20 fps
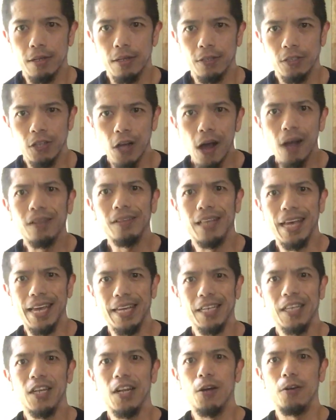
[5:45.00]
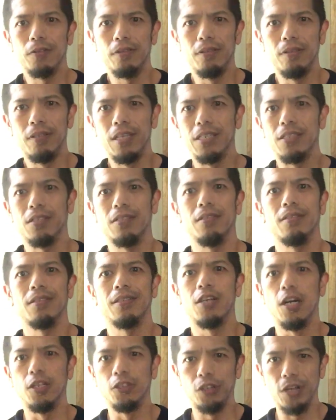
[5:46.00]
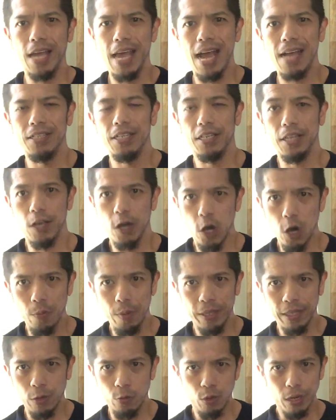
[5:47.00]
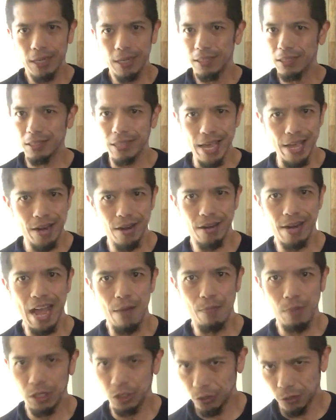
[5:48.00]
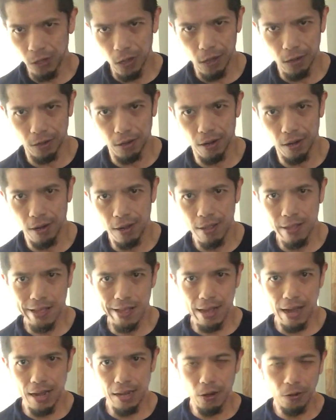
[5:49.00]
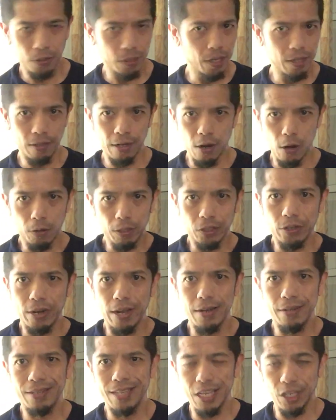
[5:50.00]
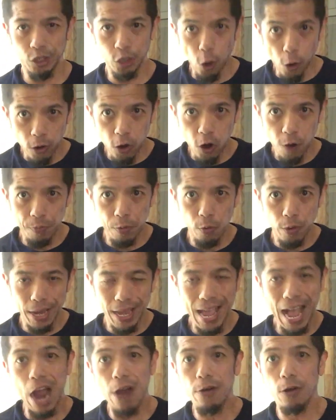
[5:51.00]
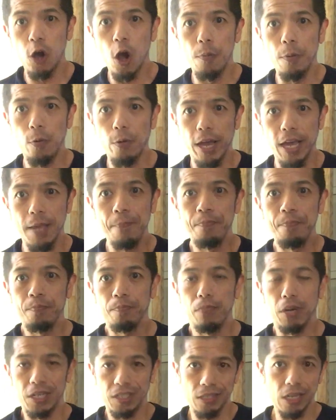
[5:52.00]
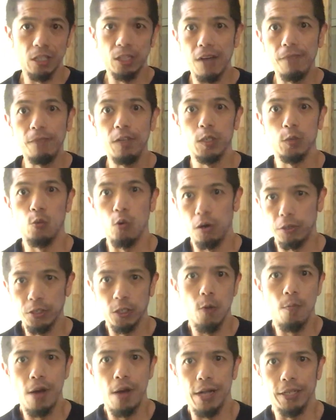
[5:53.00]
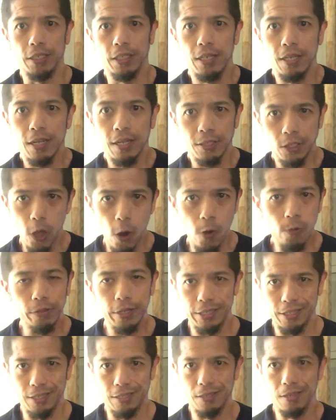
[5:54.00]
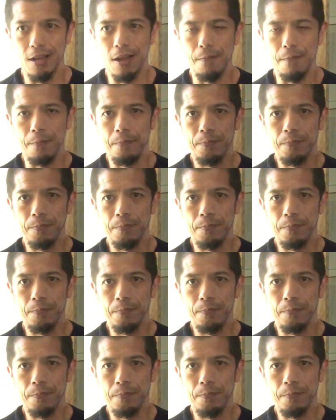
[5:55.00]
talk like you know this country has any hope and that we're going to stay here that much longer. I know they're, they're only trying to take your hope away, our hope away, because they love this world so much. Don't listen to them.